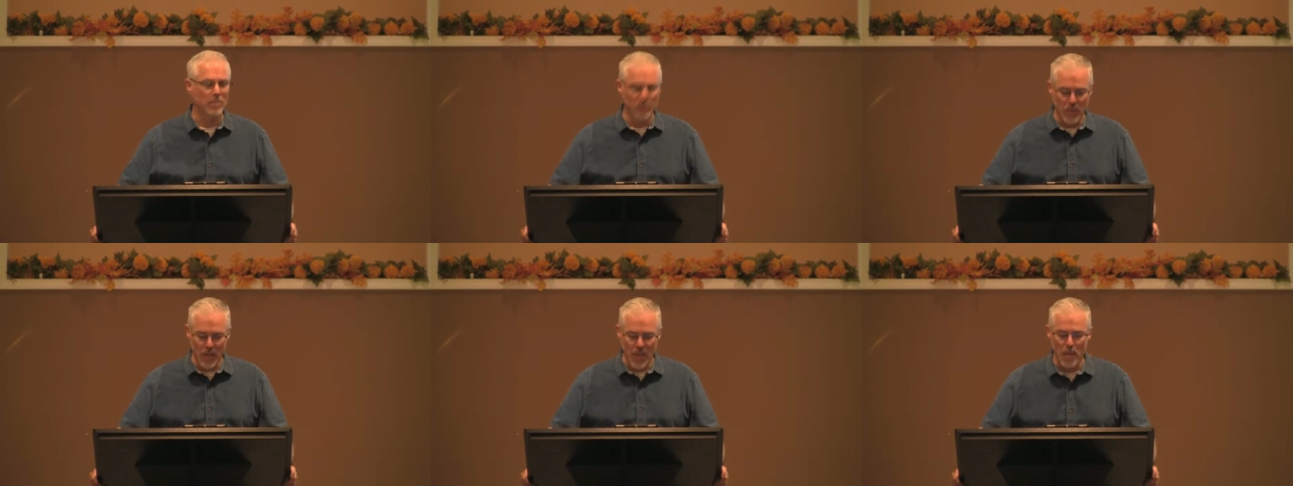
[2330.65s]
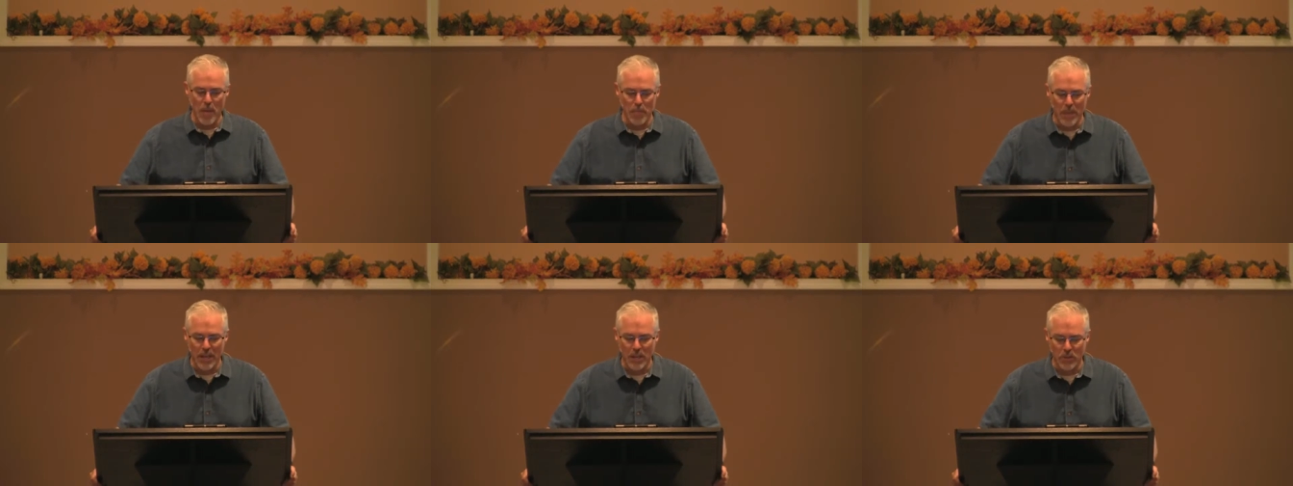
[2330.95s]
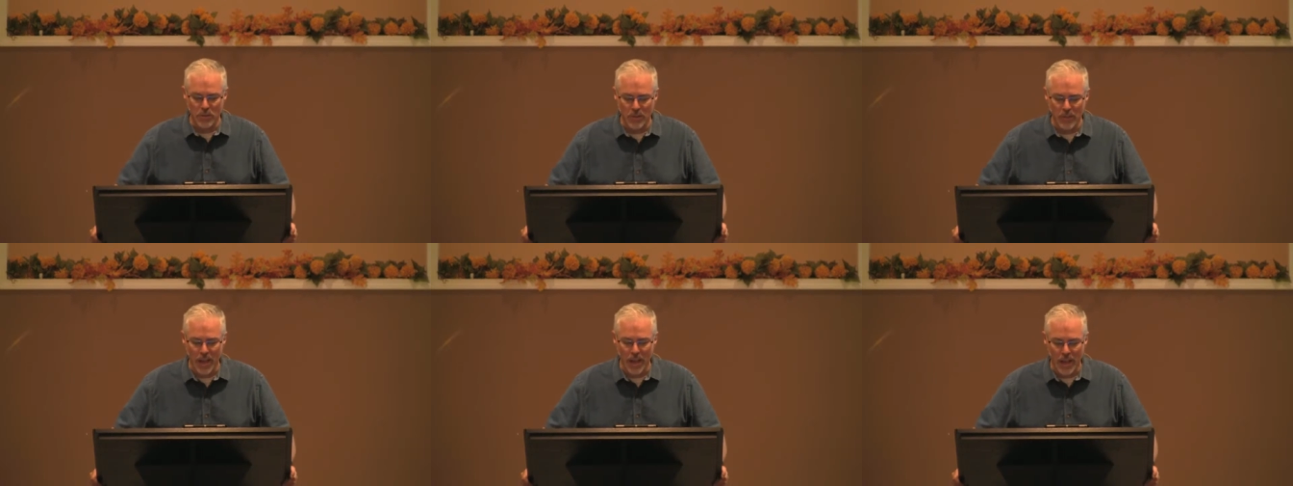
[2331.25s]
That many
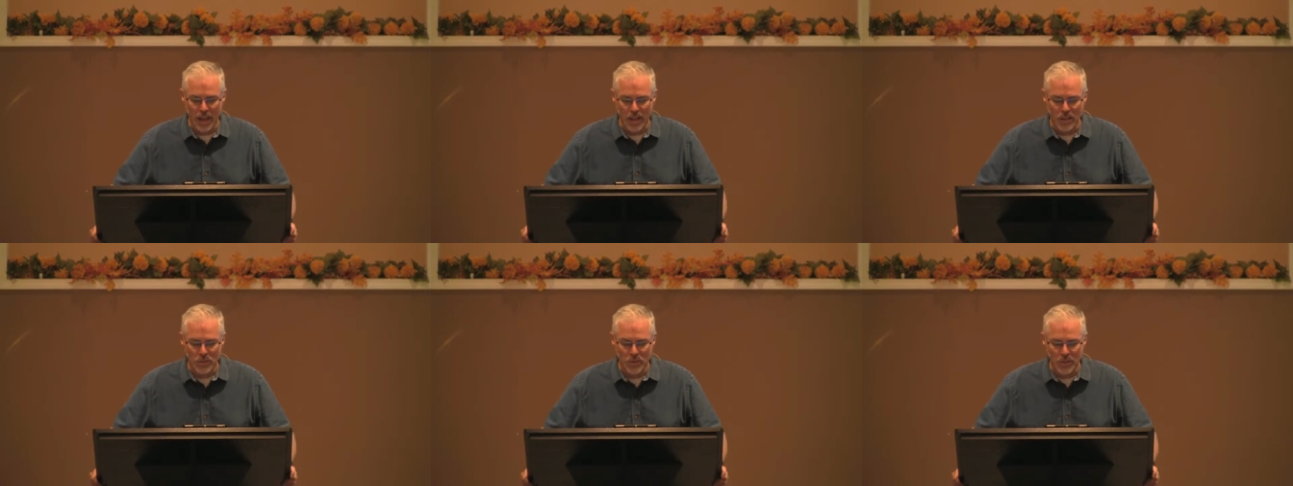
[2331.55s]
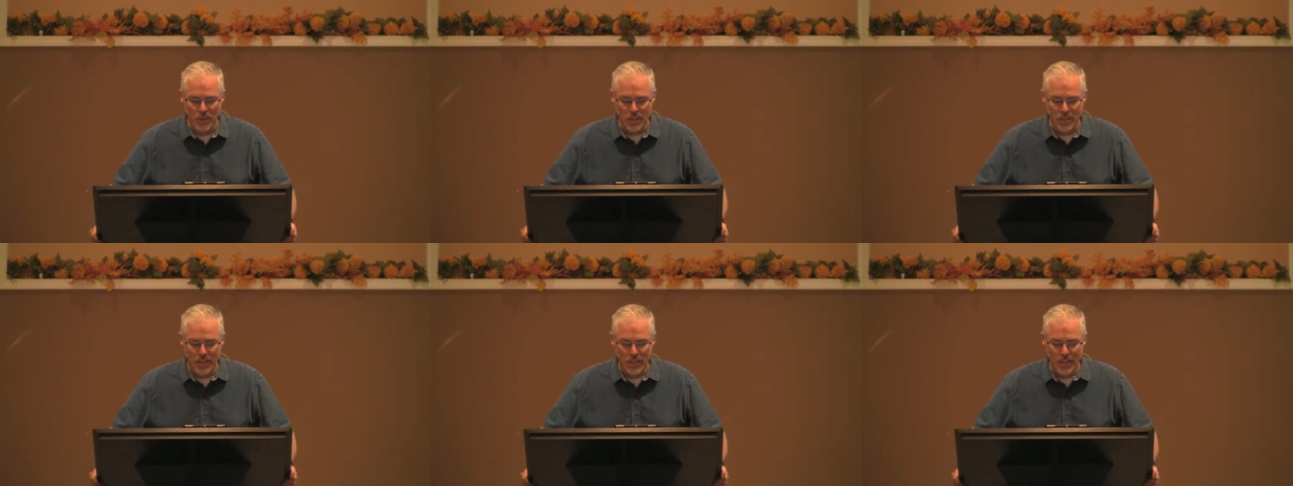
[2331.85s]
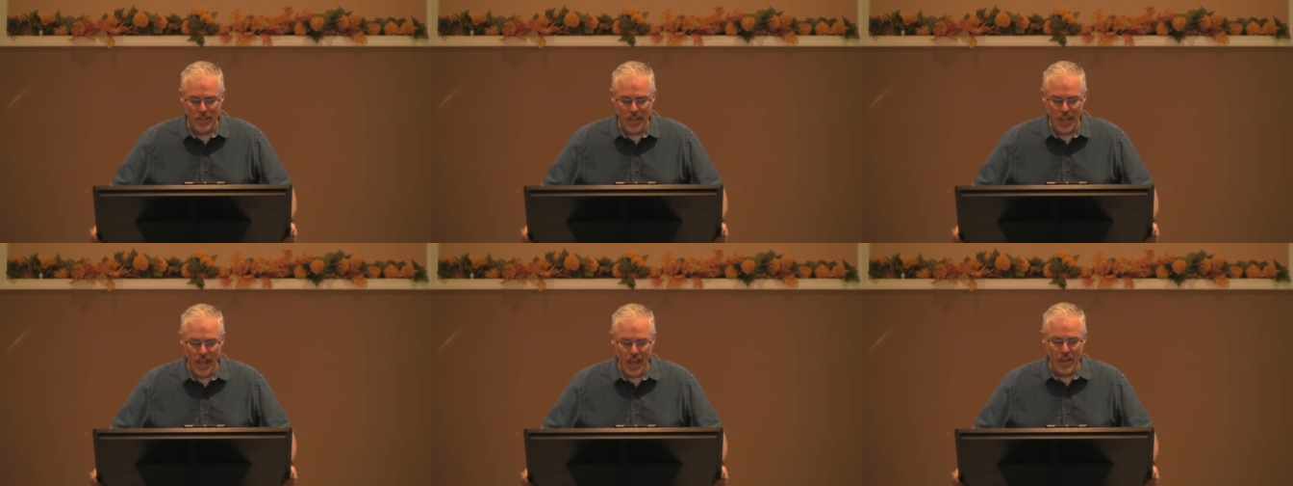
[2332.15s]
flies
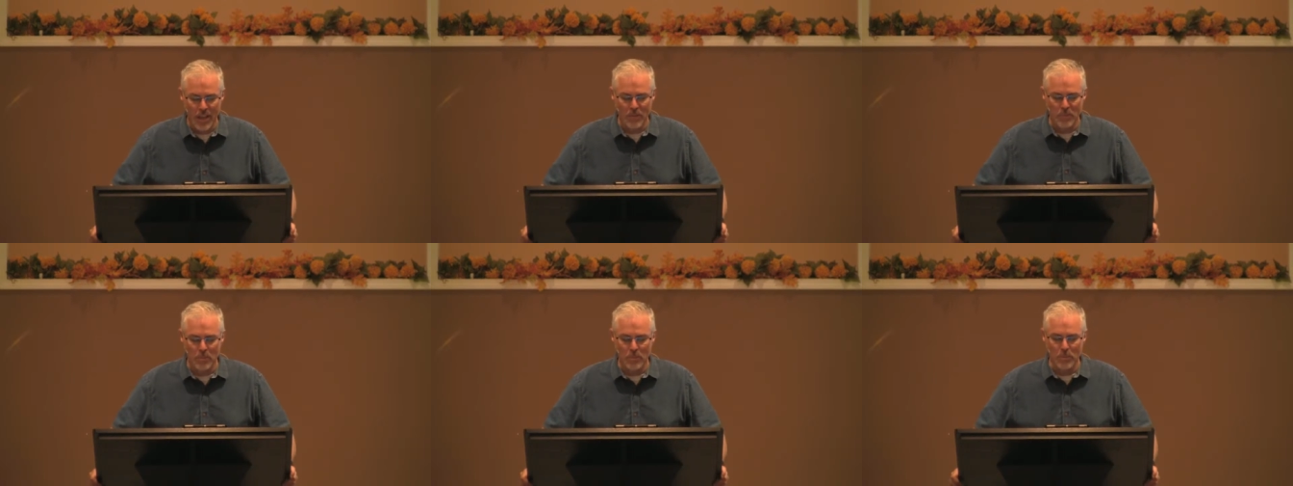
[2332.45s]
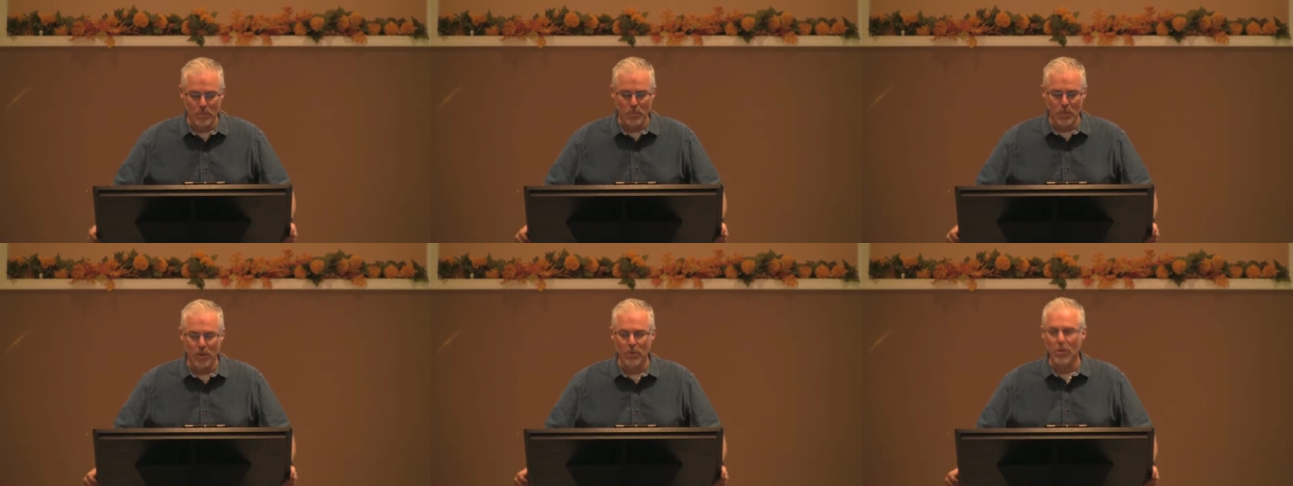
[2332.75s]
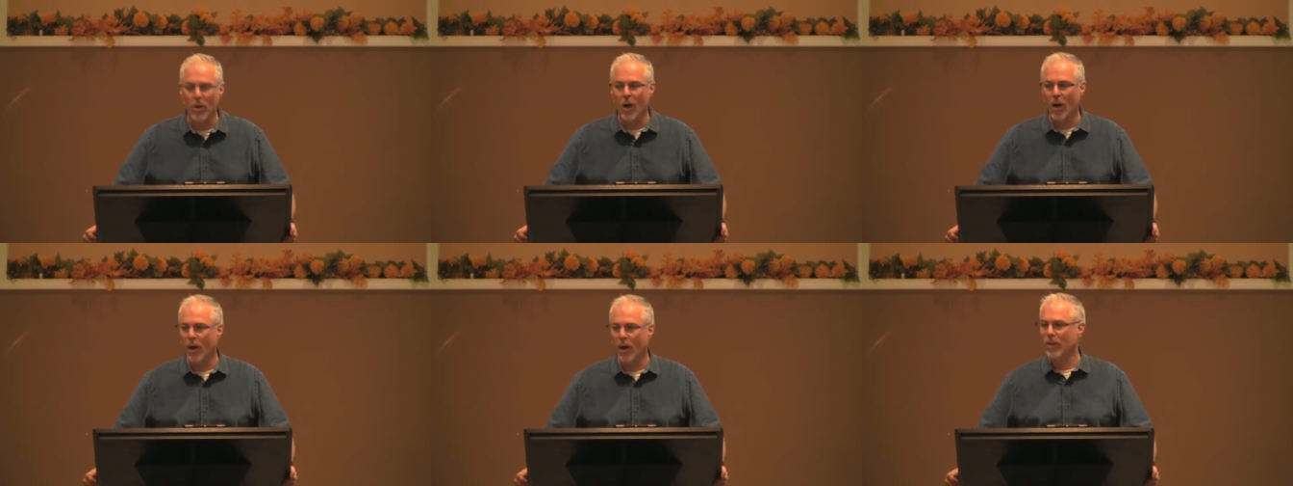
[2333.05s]
can't be
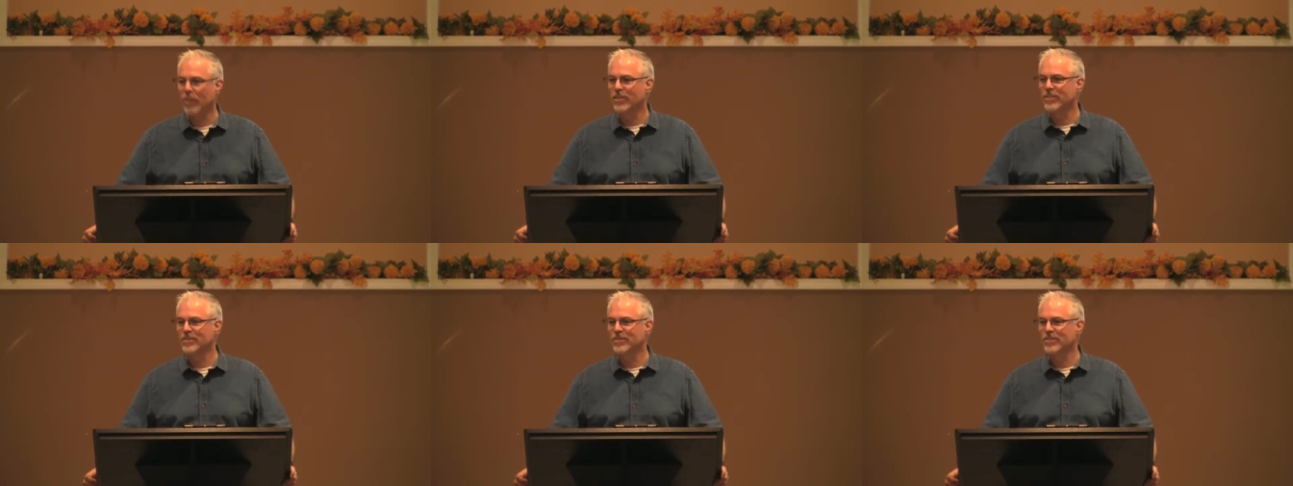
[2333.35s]
wrong.